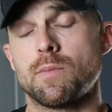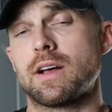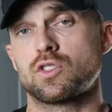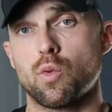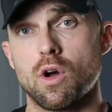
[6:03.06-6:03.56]

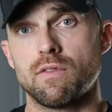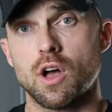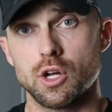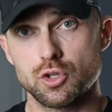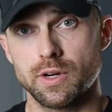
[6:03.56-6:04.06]
about
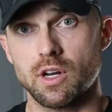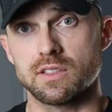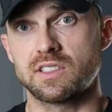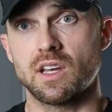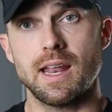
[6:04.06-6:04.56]
1200
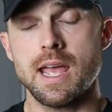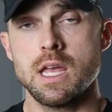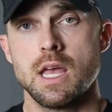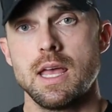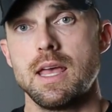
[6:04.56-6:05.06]
on
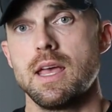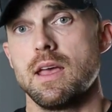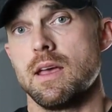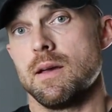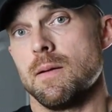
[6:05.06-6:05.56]
Sunday,
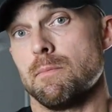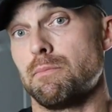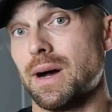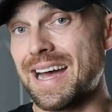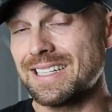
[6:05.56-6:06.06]

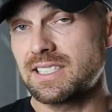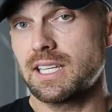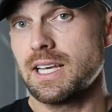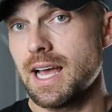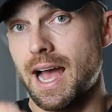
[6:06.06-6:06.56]

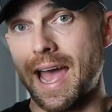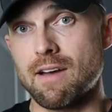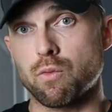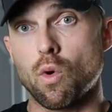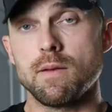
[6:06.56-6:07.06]
but I
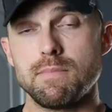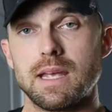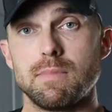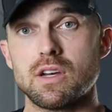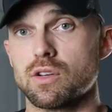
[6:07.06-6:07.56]
have one
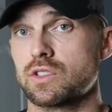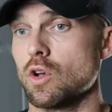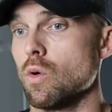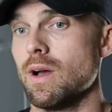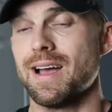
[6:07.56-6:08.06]
big meal.
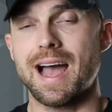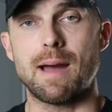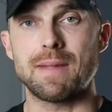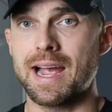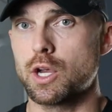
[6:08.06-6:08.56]
So
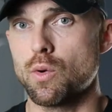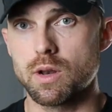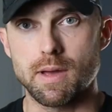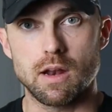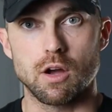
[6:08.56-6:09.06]
I'm not
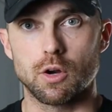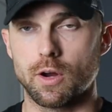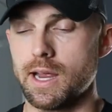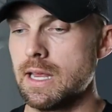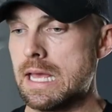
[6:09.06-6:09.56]
going to bed
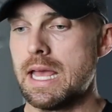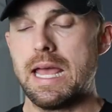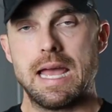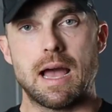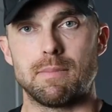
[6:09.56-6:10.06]
hungry.
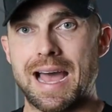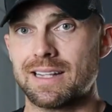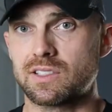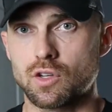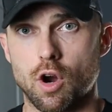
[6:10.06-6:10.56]
I'm
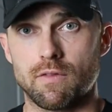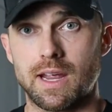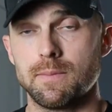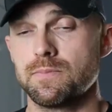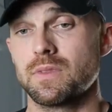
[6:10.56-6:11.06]
not
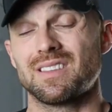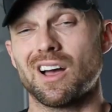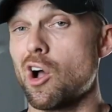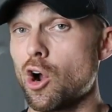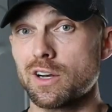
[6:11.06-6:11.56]
starving.
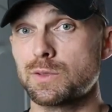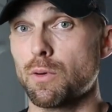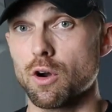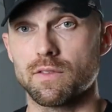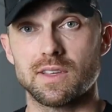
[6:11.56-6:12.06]
The hardest
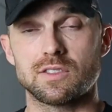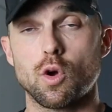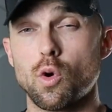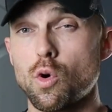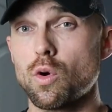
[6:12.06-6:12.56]
part of this
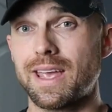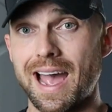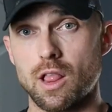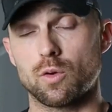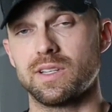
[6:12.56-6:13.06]
whole
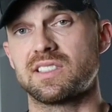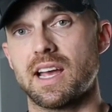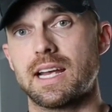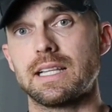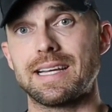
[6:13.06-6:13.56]
calorie
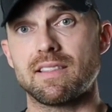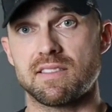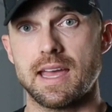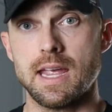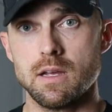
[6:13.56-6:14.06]
cycling
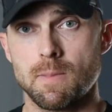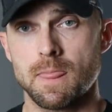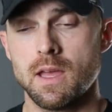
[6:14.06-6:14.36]
thing